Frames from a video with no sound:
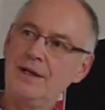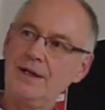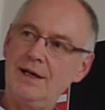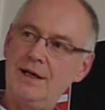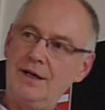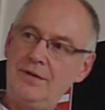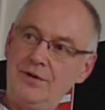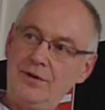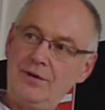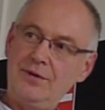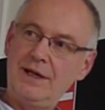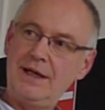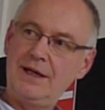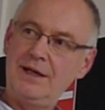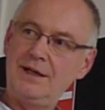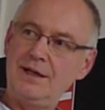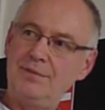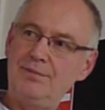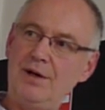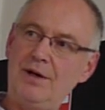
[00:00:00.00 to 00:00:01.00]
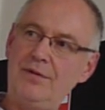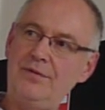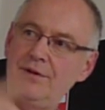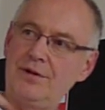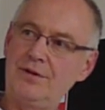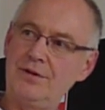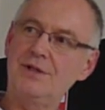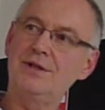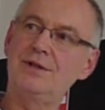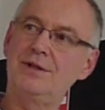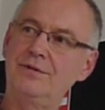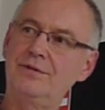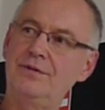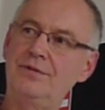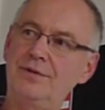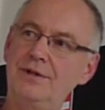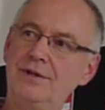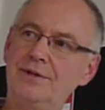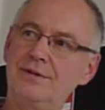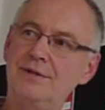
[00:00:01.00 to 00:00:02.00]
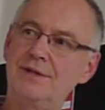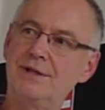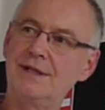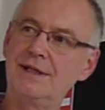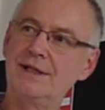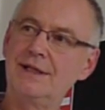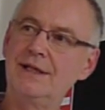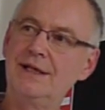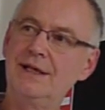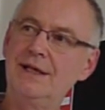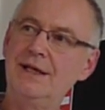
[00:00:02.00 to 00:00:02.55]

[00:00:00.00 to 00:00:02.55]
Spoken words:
And if you can get it above the crossover frequency,